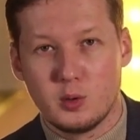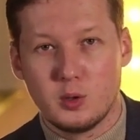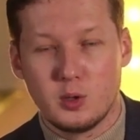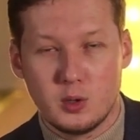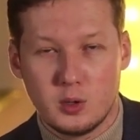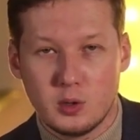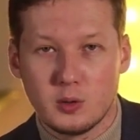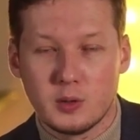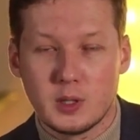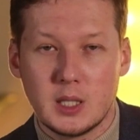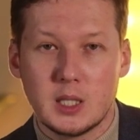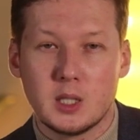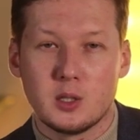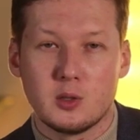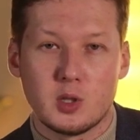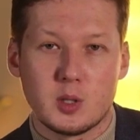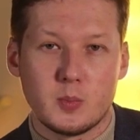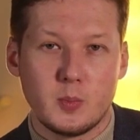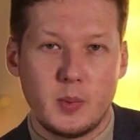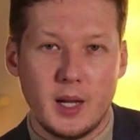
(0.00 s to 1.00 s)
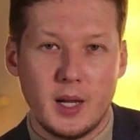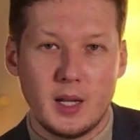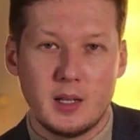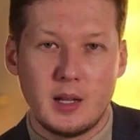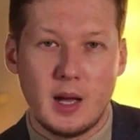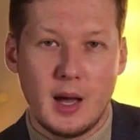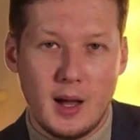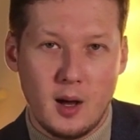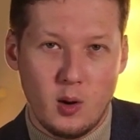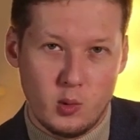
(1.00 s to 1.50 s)
you don't need to
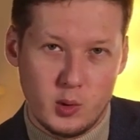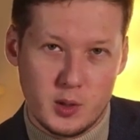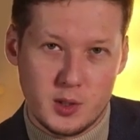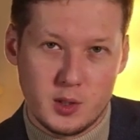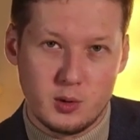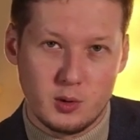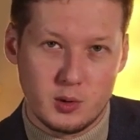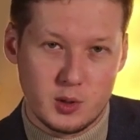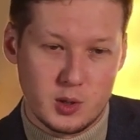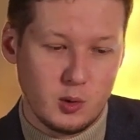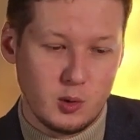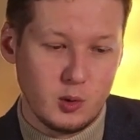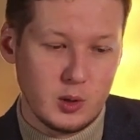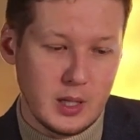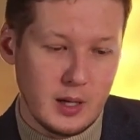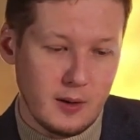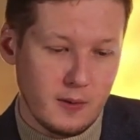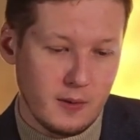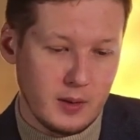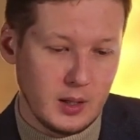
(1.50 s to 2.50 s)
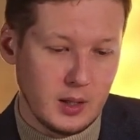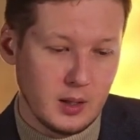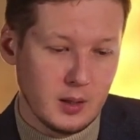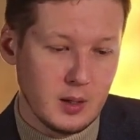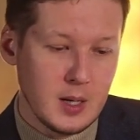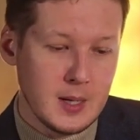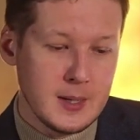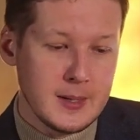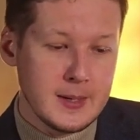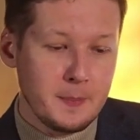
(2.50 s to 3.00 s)
spend hours to execute everything.